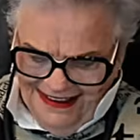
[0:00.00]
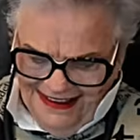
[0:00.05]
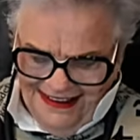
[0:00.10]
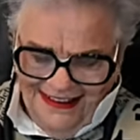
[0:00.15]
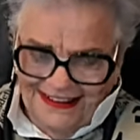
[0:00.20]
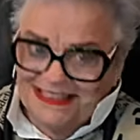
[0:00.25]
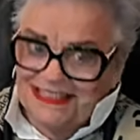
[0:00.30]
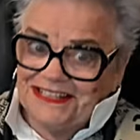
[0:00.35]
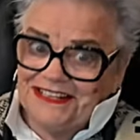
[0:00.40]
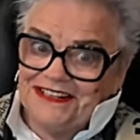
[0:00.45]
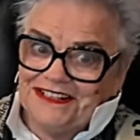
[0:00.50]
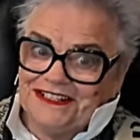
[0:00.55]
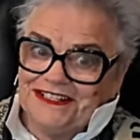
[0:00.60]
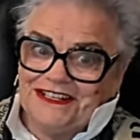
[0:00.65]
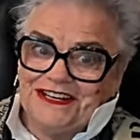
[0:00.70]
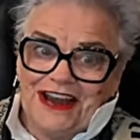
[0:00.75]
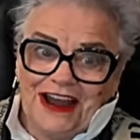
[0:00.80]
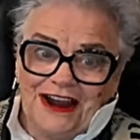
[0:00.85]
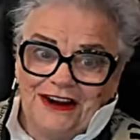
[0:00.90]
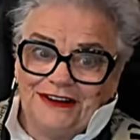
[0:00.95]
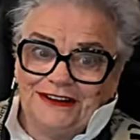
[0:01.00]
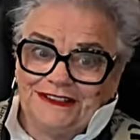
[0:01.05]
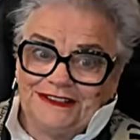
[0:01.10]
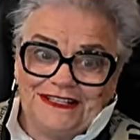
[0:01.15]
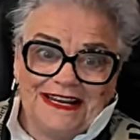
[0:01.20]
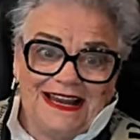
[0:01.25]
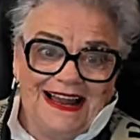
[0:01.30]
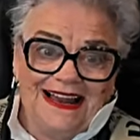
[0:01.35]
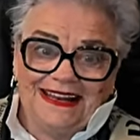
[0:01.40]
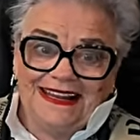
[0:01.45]
it's a joke,
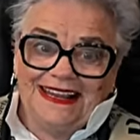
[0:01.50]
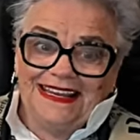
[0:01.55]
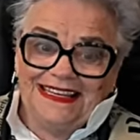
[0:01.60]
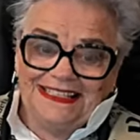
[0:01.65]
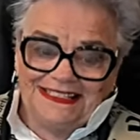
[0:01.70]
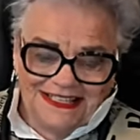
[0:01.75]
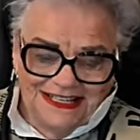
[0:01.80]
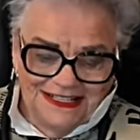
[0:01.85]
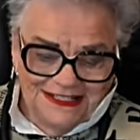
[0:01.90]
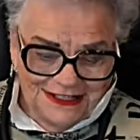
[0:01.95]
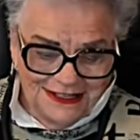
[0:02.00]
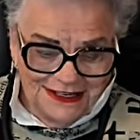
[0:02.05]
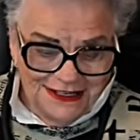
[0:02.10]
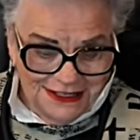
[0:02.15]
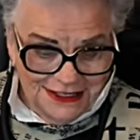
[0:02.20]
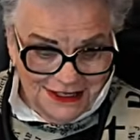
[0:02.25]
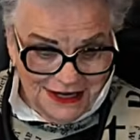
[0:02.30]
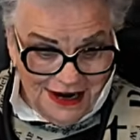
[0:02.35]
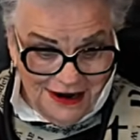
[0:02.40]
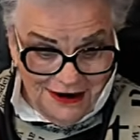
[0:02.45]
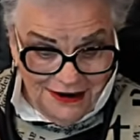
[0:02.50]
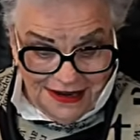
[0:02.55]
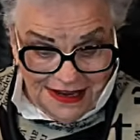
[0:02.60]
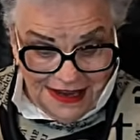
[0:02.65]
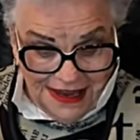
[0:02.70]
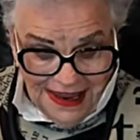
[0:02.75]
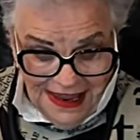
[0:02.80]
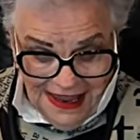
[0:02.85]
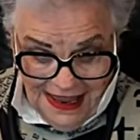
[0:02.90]
darlings, it's a joke.